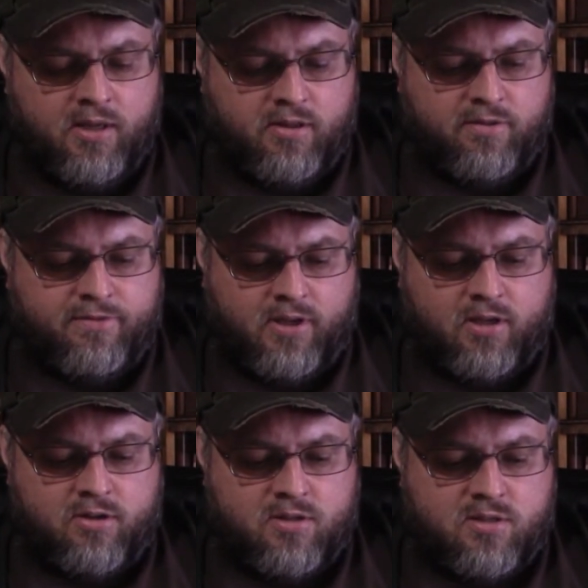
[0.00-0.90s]

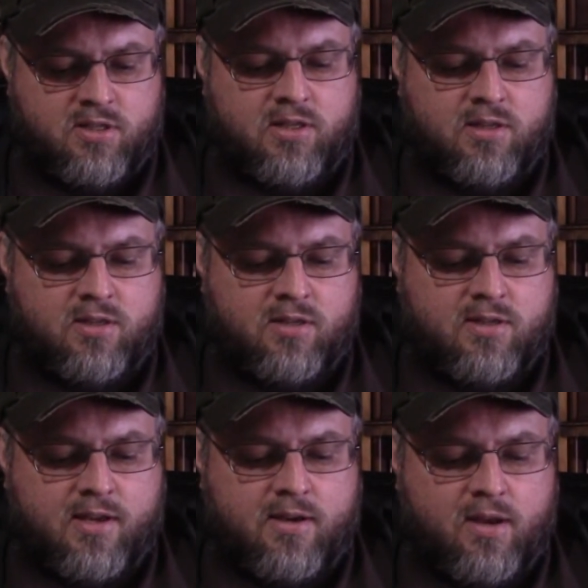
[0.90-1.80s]
figures and statistics
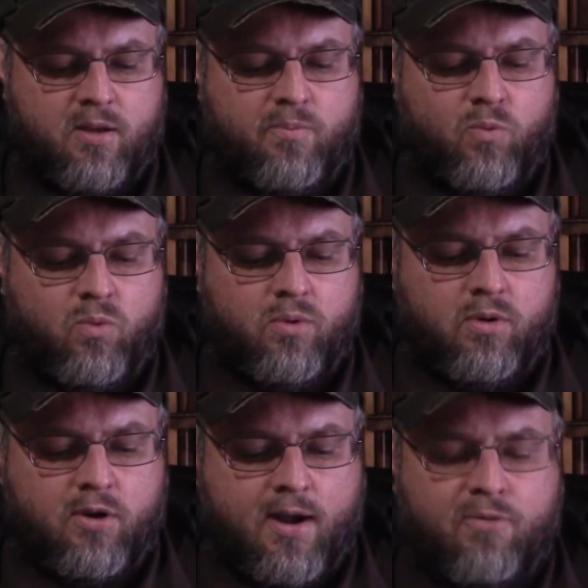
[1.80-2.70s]
on
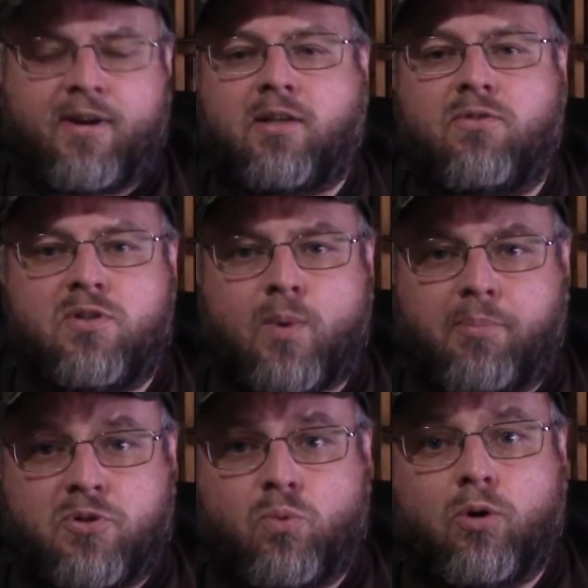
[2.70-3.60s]
how effective these
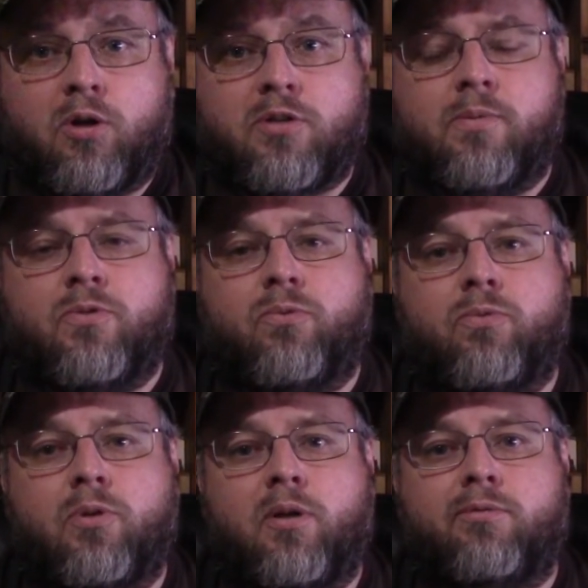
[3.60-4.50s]
weapons were in terms
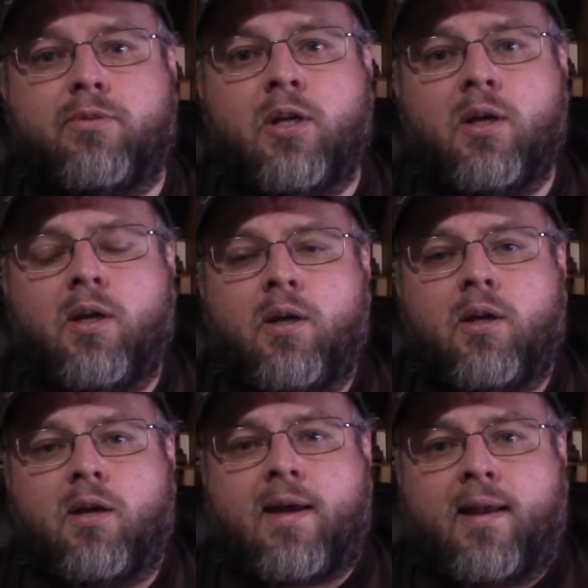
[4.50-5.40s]
of
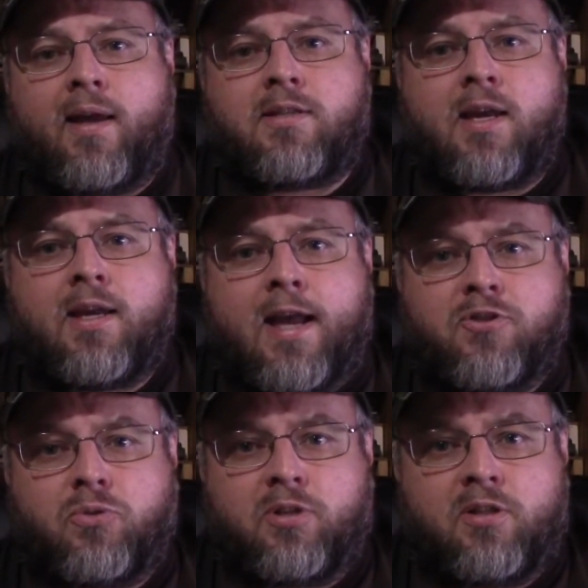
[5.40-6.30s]
Allied tank
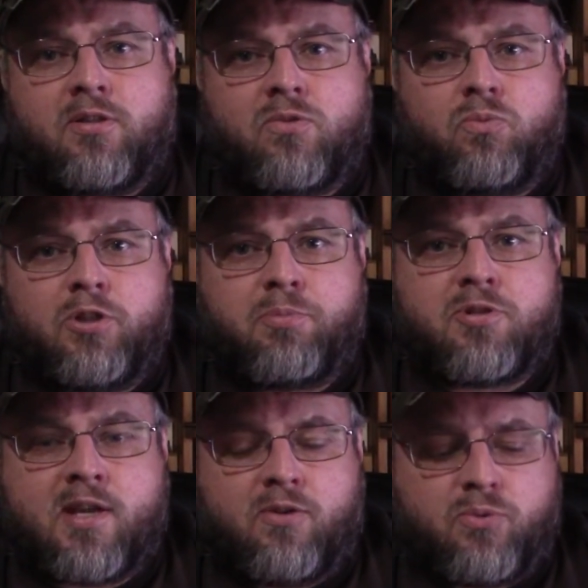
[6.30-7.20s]
casualties, which
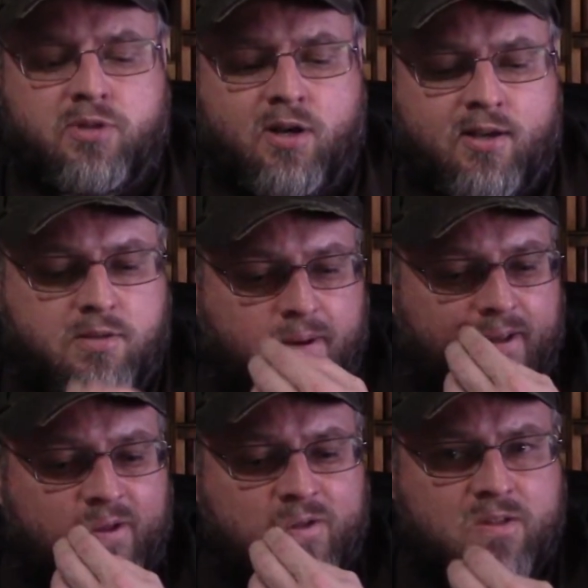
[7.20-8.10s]
percentage was caused by
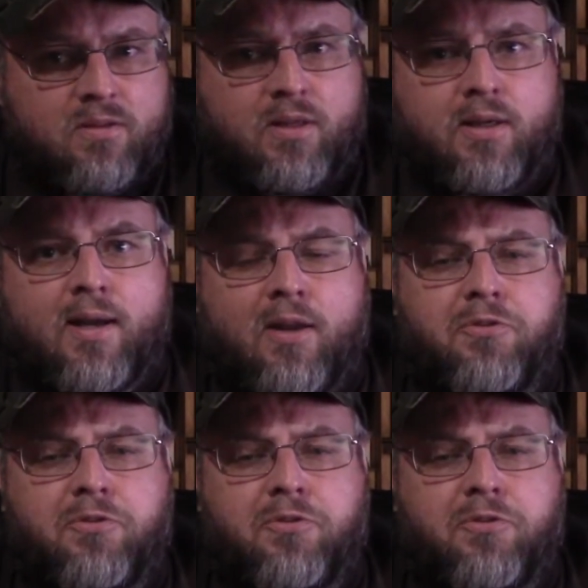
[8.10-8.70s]
these hollow